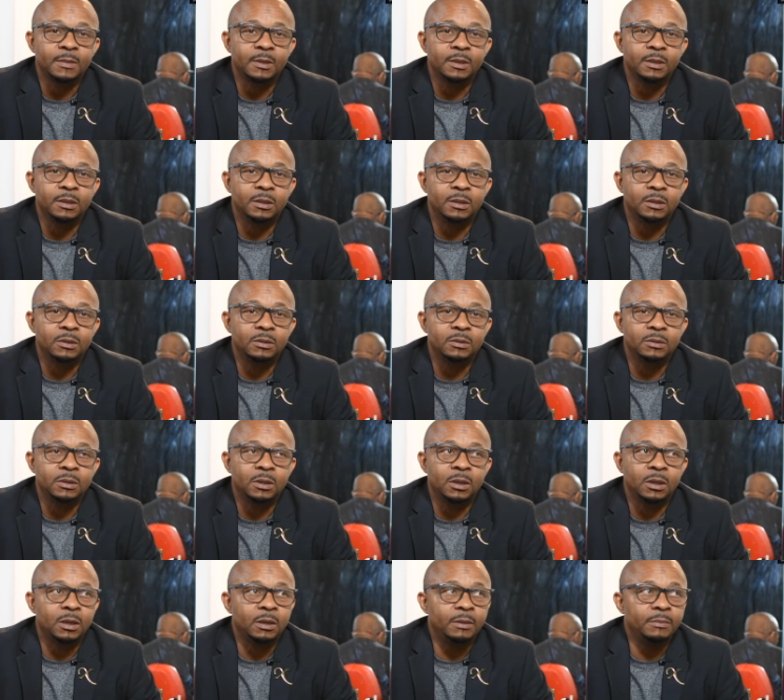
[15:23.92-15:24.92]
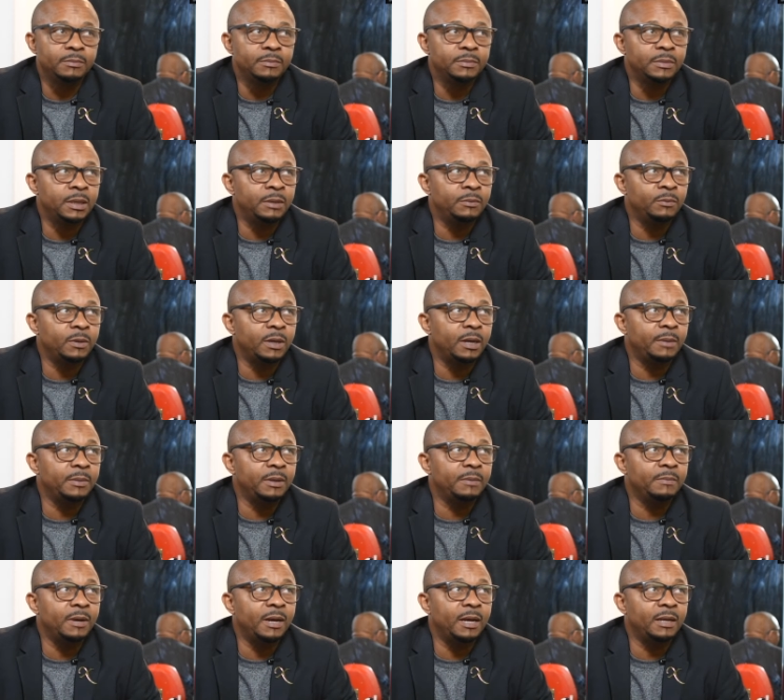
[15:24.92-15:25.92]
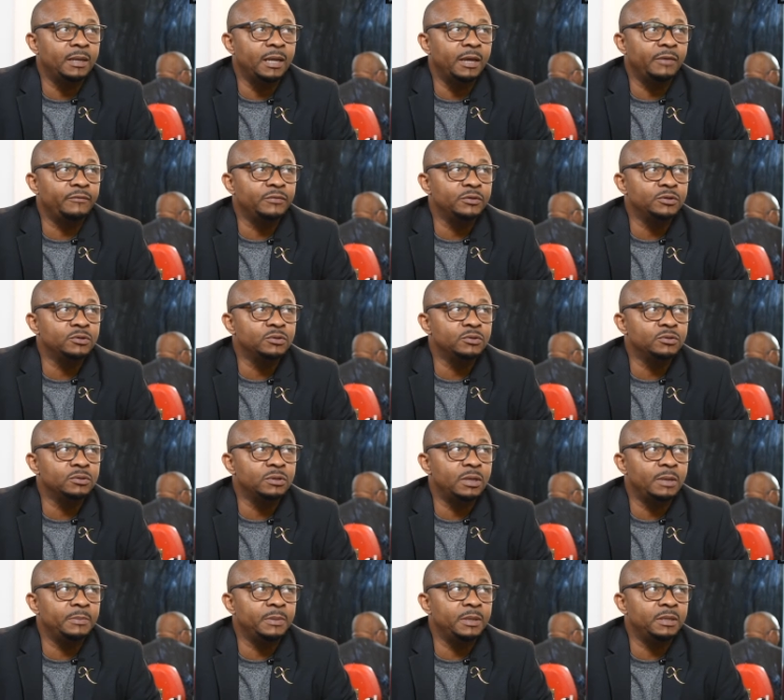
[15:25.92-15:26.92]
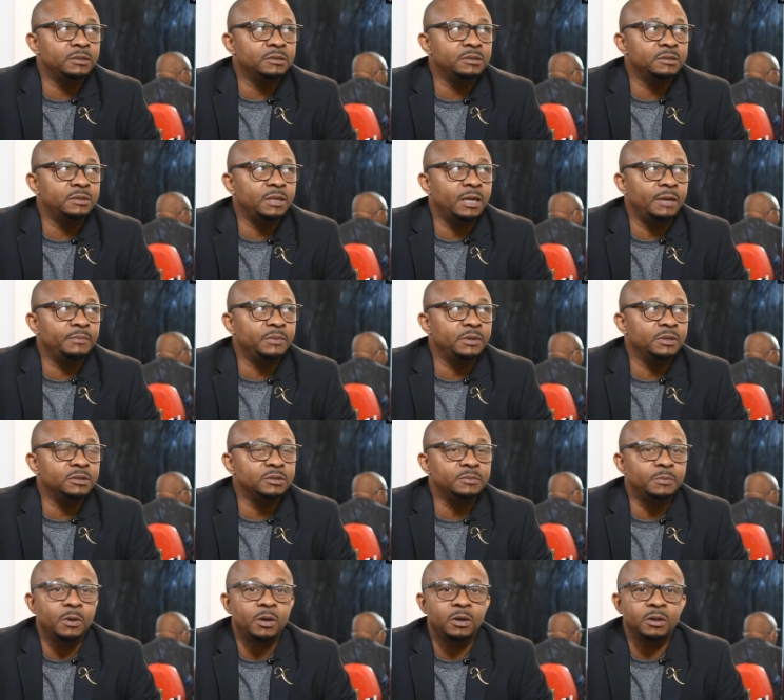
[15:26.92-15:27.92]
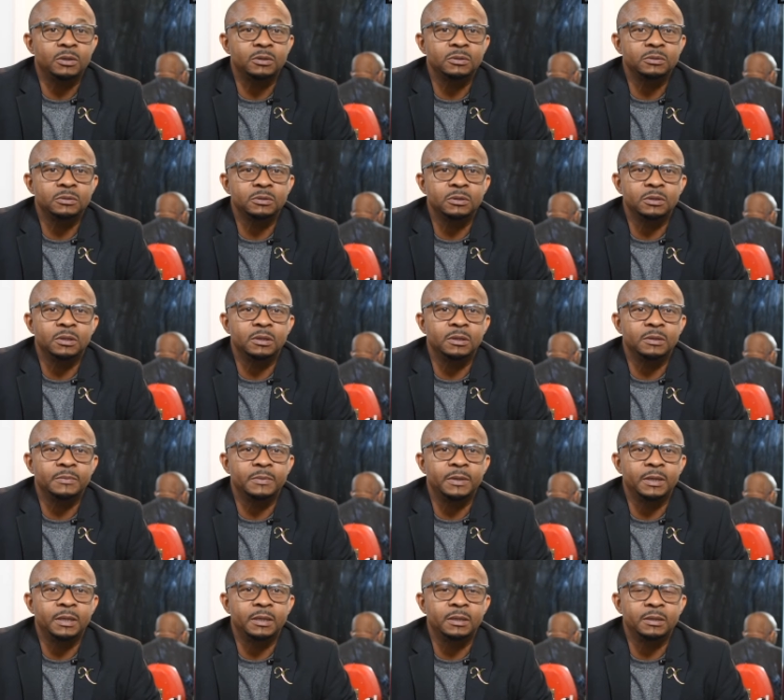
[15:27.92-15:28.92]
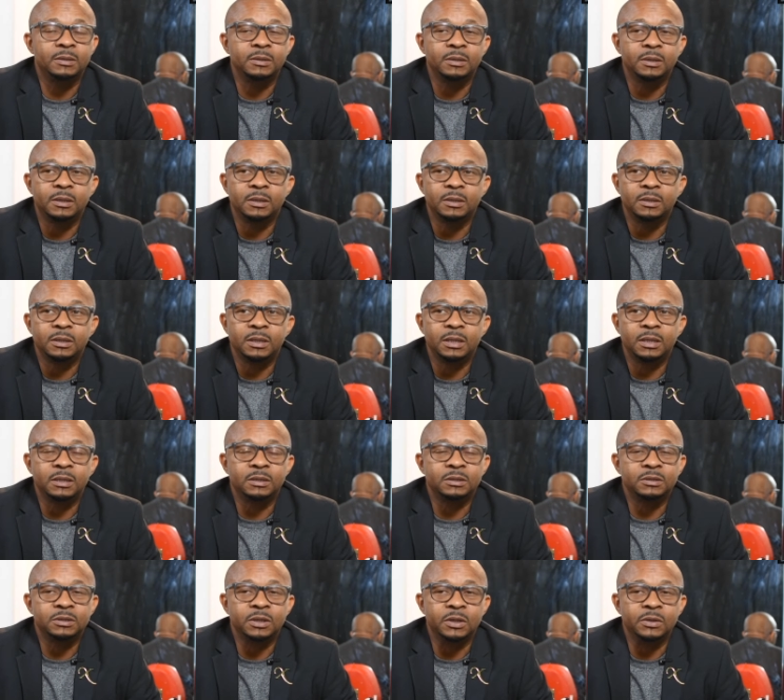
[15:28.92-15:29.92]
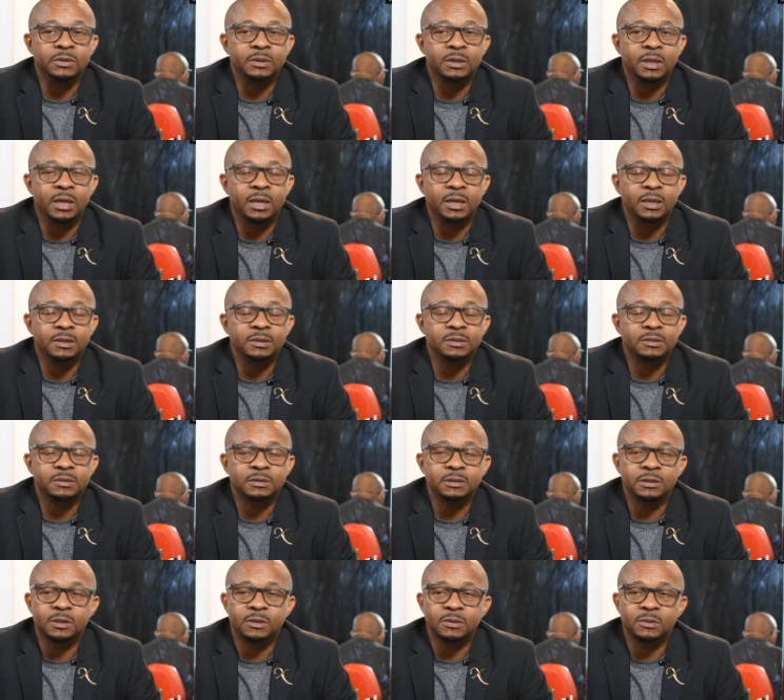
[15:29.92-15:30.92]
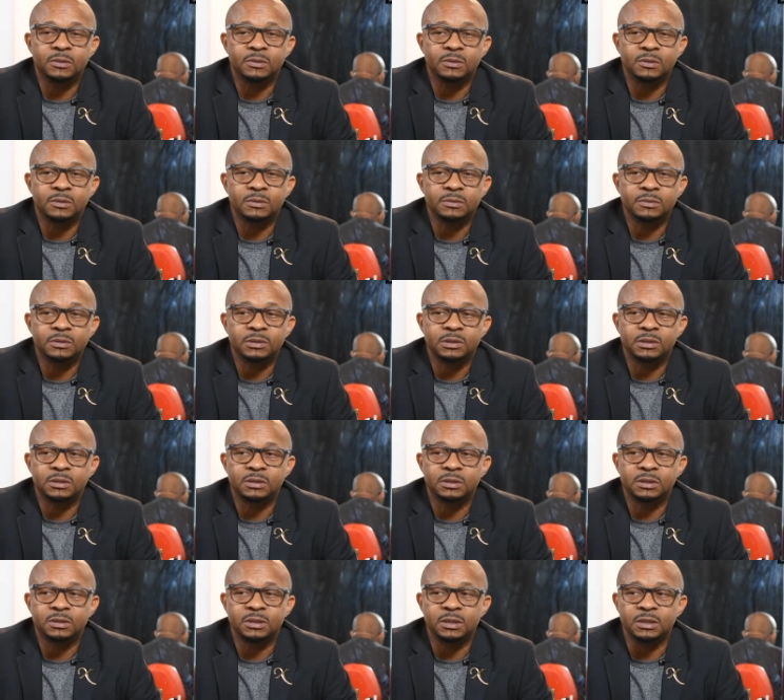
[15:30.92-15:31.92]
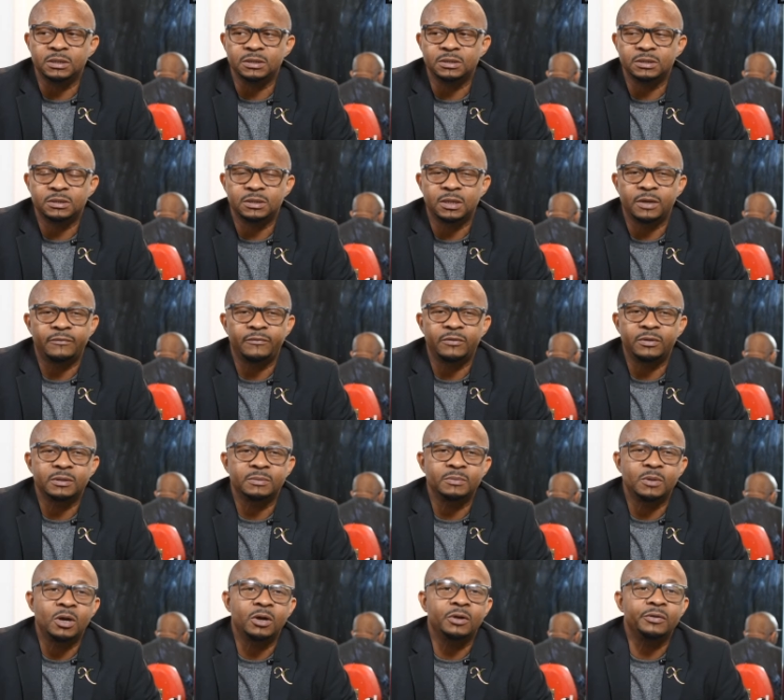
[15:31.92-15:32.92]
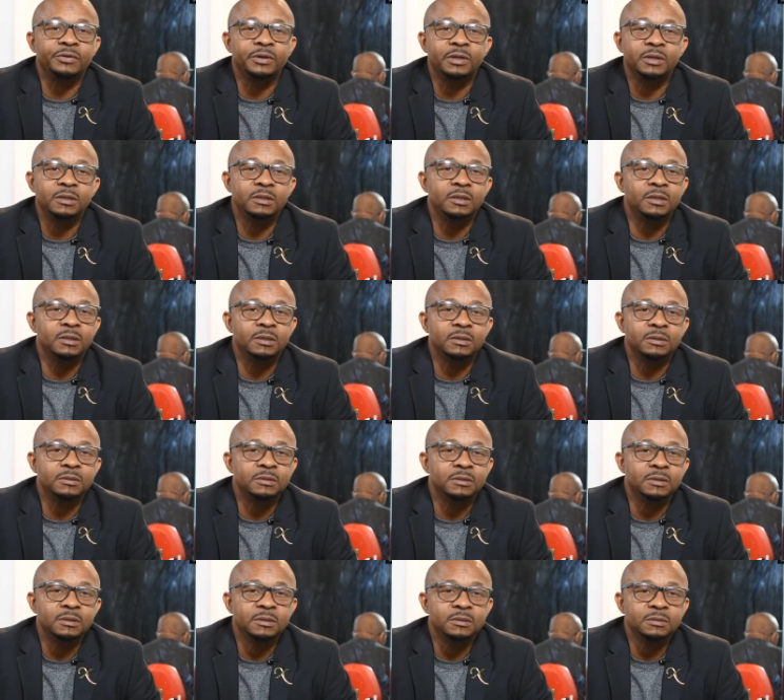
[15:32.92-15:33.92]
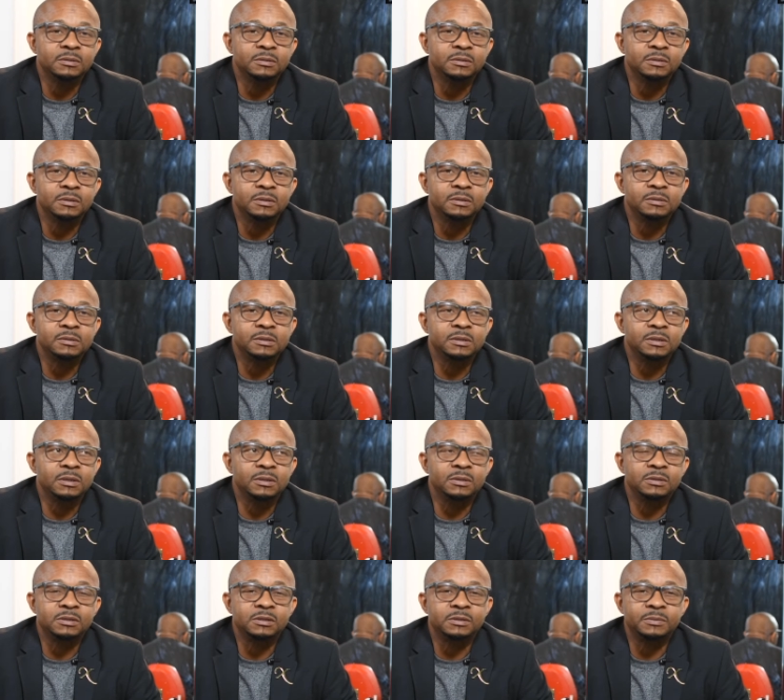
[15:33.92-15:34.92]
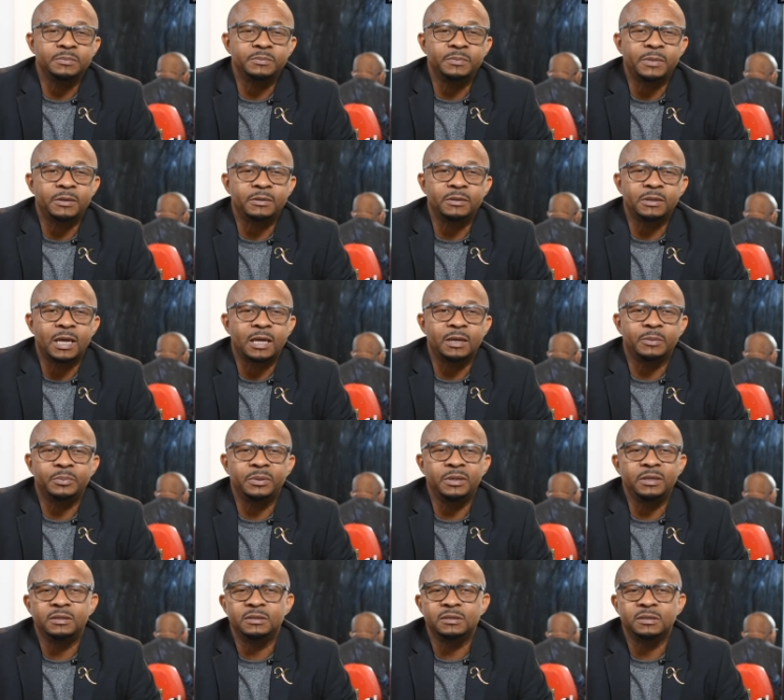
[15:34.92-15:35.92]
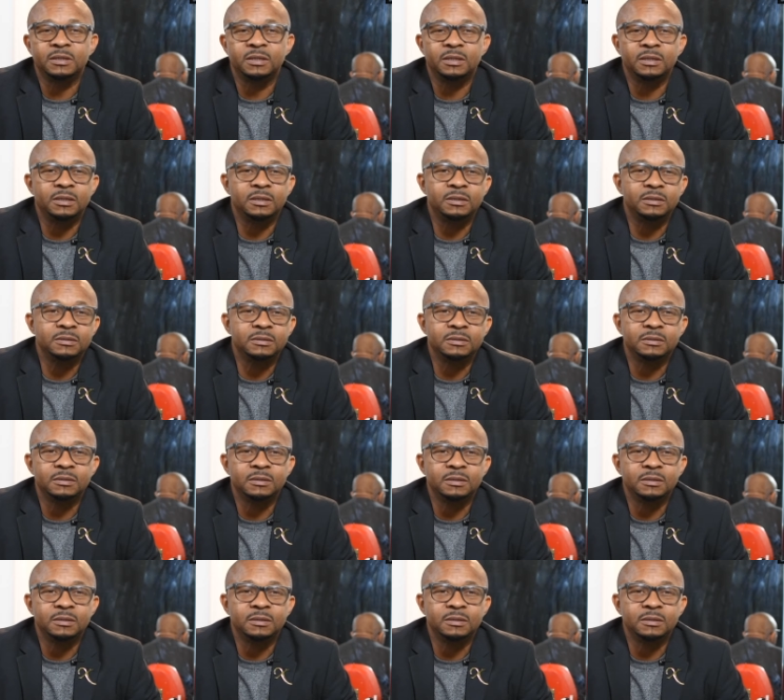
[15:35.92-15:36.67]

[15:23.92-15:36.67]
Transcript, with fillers: You know, um, and what I mean by life as usual, I mean just not being smart. You know what I mean? Yeah. Eating certain things. You know, just just eating stuff because I'm hungry. You know. Yeah. You know, just a lot of pizza and